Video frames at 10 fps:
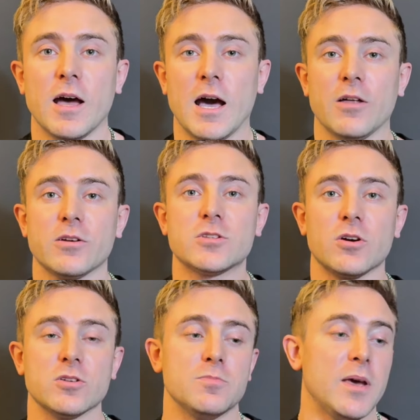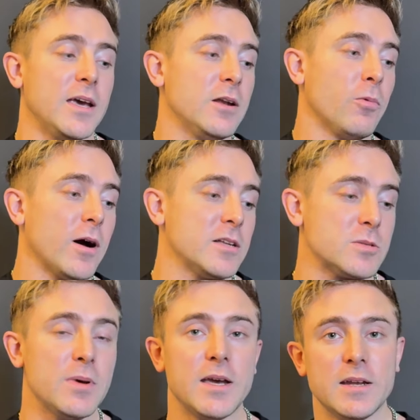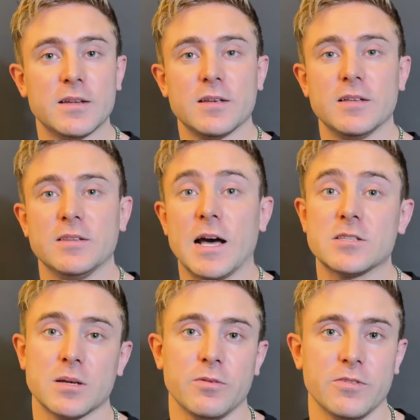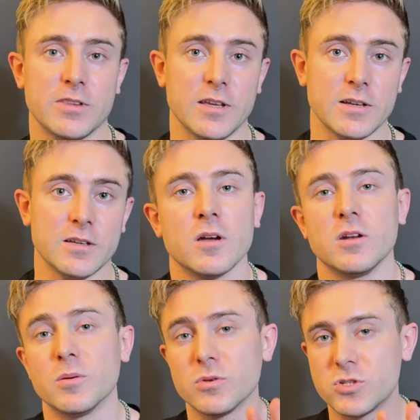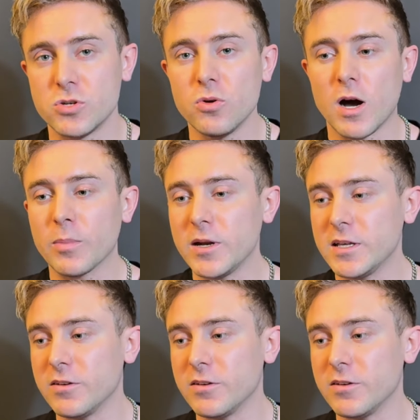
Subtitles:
how the guitar is made, why it's made, that type of a thing. Number 2, I'm going to